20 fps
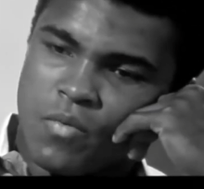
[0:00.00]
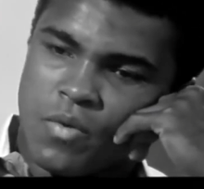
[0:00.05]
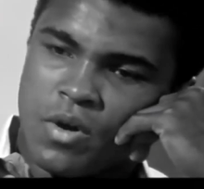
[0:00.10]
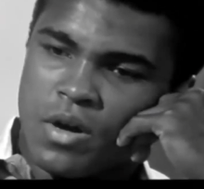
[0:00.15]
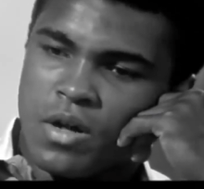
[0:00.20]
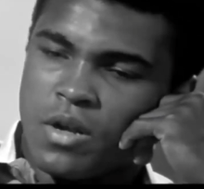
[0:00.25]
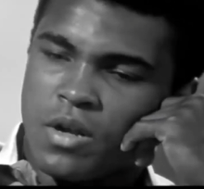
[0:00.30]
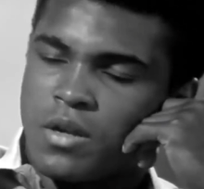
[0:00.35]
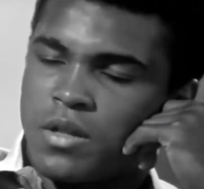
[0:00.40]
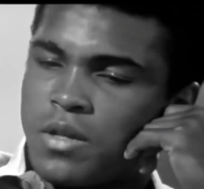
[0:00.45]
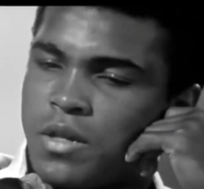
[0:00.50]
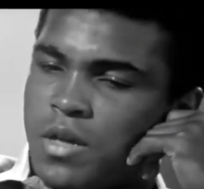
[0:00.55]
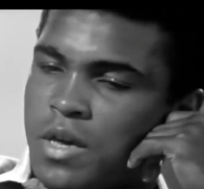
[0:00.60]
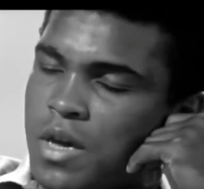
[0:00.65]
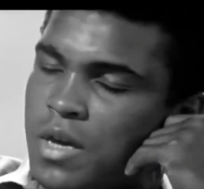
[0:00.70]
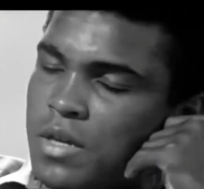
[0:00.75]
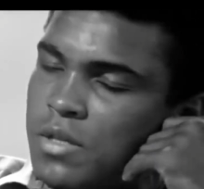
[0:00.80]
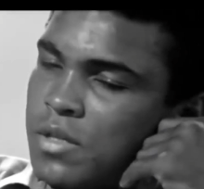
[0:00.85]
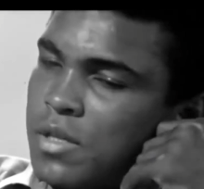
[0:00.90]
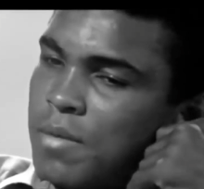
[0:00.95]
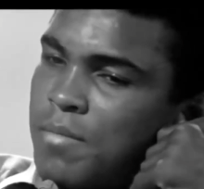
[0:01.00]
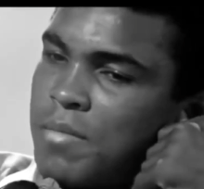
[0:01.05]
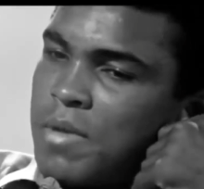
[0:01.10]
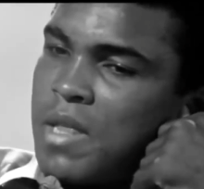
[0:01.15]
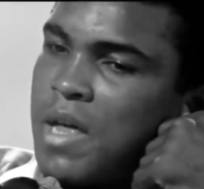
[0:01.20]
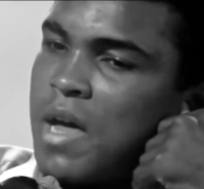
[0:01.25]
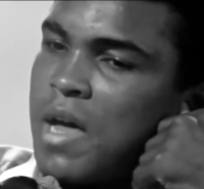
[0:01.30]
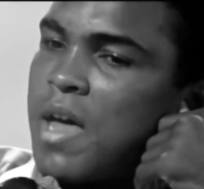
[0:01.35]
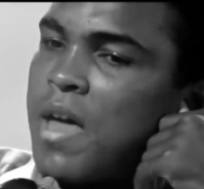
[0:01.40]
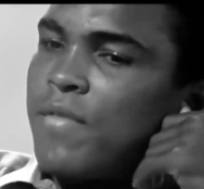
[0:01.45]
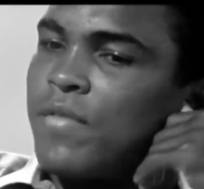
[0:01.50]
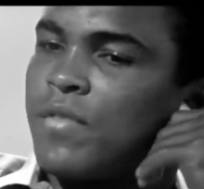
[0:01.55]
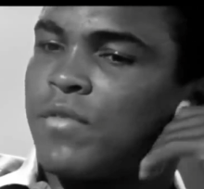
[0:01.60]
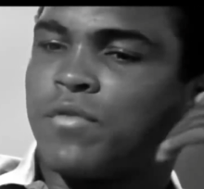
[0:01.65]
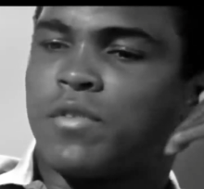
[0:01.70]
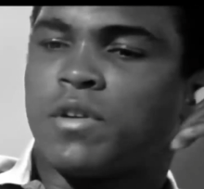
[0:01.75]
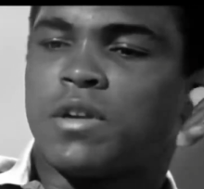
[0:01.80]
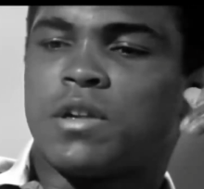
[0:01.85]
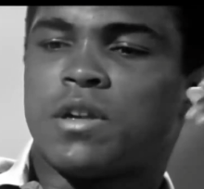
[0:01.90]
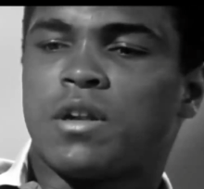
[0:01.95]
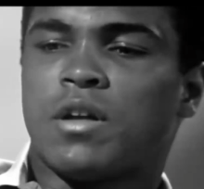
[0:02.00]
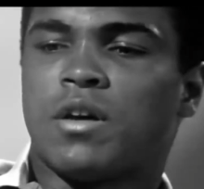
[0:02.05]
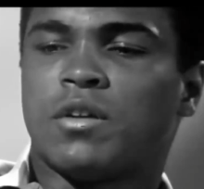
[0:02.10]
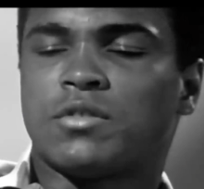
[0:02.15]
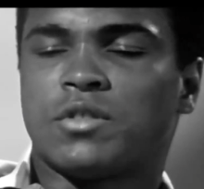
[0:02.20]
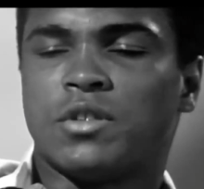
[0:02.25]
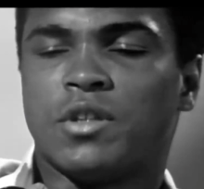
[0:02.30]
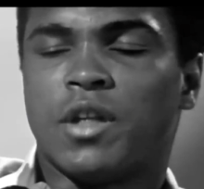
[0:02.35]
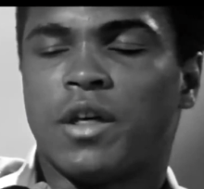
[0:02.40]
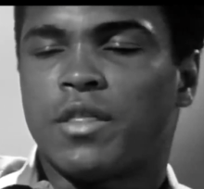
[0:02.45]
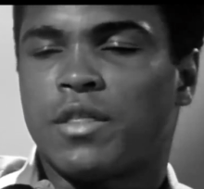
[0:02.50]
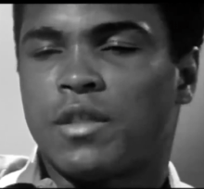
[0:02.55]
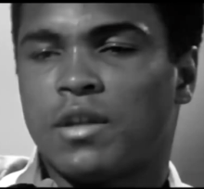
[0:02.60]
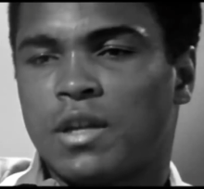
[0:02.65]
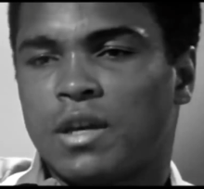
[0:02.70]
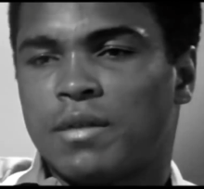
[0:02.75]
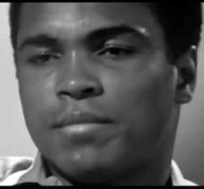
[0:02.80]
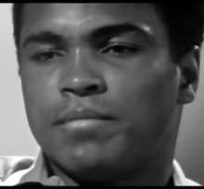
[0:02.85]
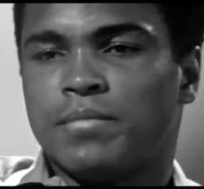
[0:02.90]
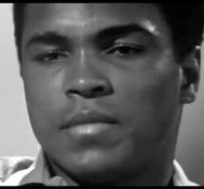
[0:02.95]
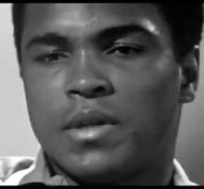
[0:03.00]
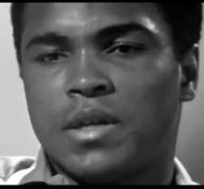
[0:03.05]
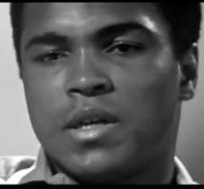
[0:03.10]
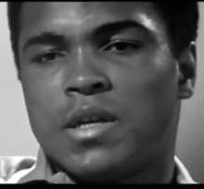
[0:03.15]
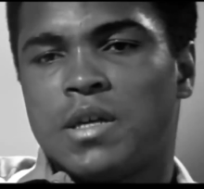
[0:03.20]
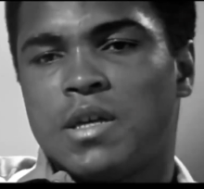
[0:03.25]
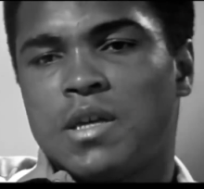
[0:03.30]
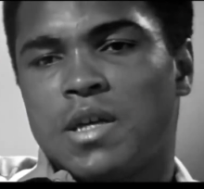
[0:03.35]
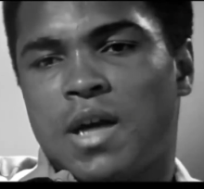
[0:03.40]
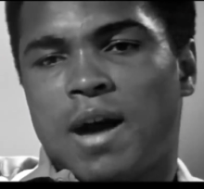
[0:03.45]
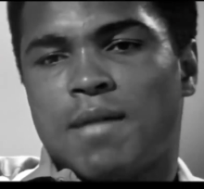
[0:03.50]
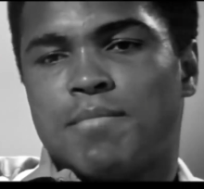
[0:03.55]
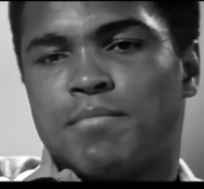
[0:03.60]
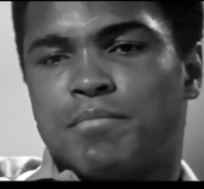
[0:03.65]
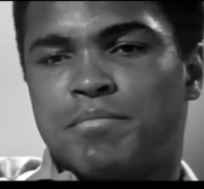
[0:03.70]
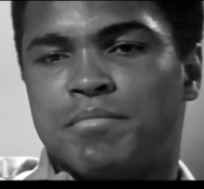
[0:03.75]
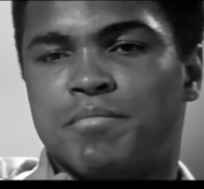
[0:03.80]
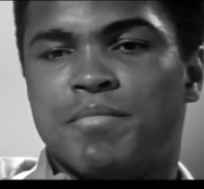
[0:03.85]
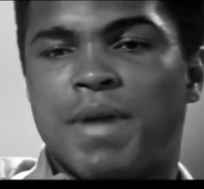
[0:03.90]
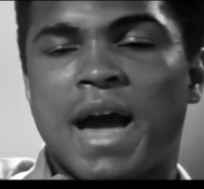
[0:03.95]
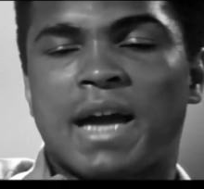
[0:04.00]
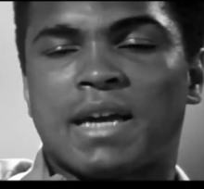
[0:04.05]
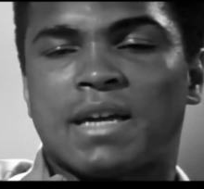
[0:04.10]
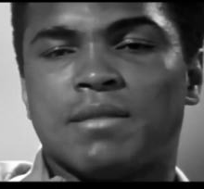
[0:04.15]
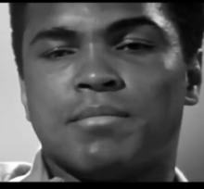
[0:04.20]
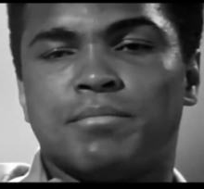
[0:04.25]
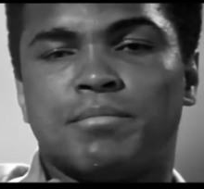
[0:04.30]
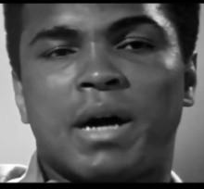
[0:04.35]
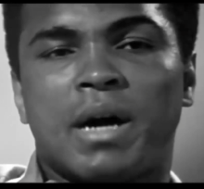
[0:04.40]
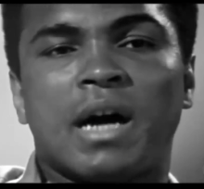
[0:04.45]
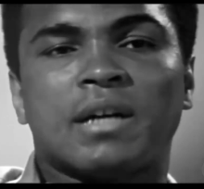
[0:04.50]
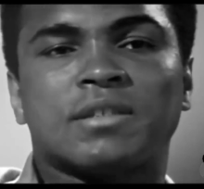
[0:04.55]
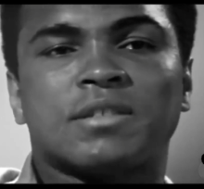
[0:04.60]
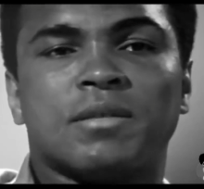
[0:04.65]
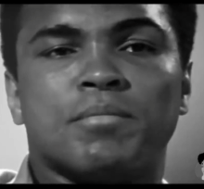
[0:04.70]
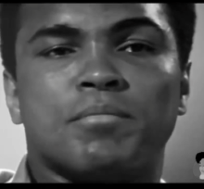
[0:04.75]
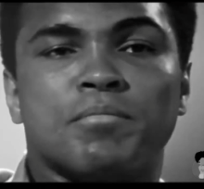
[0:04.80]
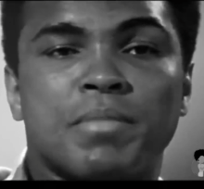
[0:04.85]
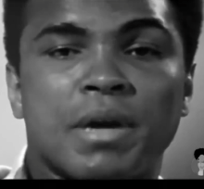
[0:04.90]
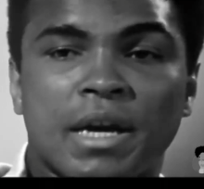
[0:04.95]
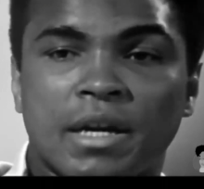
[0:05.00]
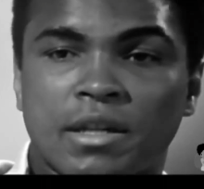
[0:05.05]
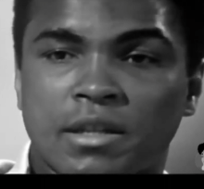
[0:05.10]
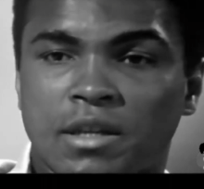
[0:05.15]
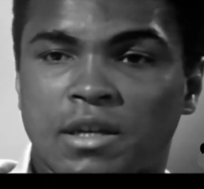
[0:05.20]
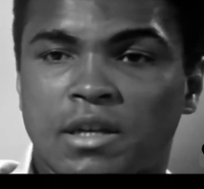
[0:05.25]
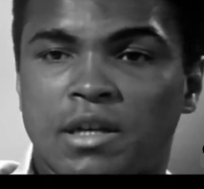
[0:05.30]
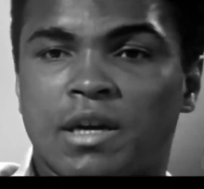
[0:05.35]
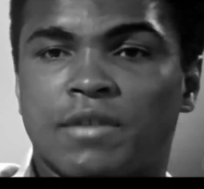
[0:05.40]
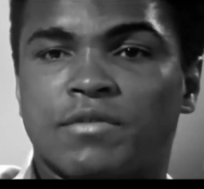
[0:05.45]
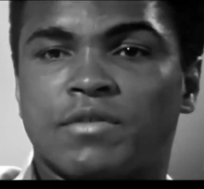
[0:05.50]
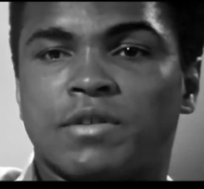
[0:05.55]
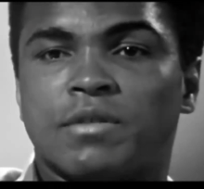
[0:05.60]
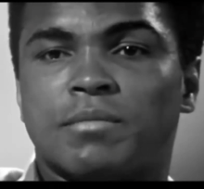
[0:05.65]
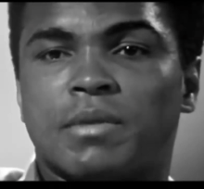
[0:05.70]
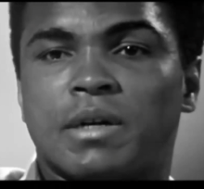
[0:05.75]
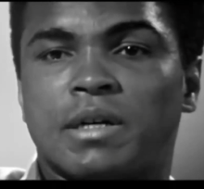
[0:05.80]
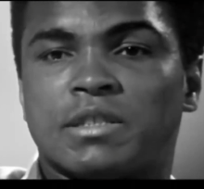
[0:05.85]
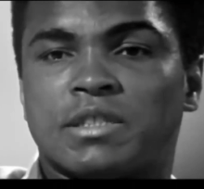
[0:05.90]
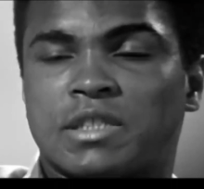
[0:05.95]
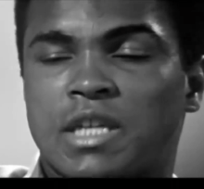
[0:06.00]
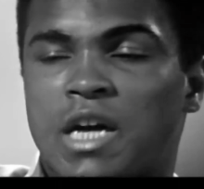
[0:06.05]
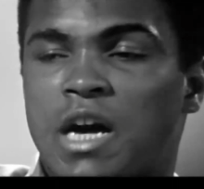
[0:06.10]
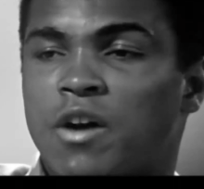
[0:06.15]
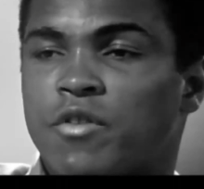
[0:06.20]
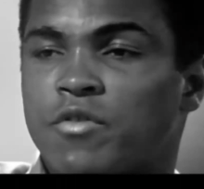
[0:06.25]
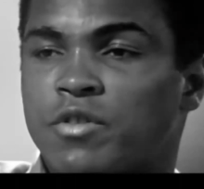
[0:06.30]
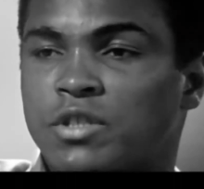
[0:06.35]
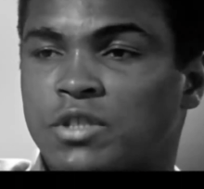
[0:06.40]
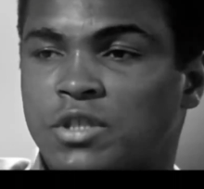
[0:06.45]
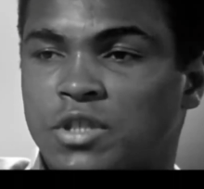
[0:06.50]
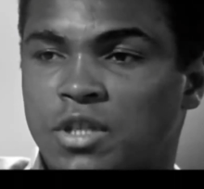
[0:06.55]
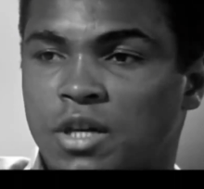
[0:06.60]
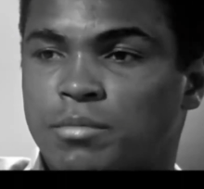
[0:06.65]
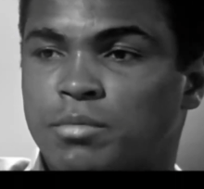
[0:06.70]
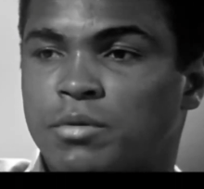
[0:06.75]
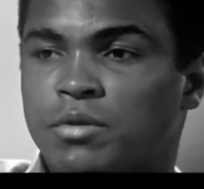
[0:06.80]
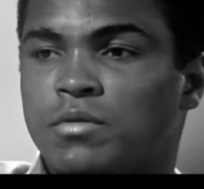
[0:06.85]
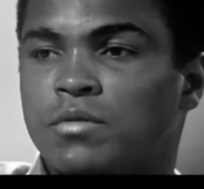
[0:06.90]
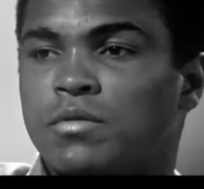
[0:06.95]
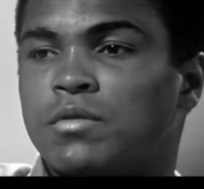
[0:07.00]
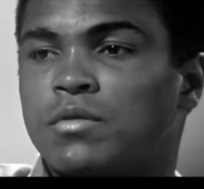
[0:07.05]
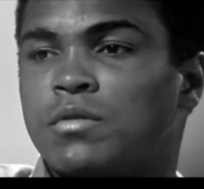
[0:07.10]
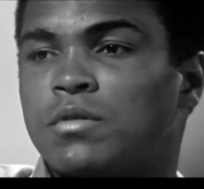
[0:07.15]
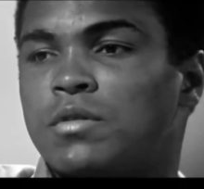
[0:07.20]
Well, yes. I mean, I haven't really lost nothing. I'm back in boxing bigger than ever. My salary is double.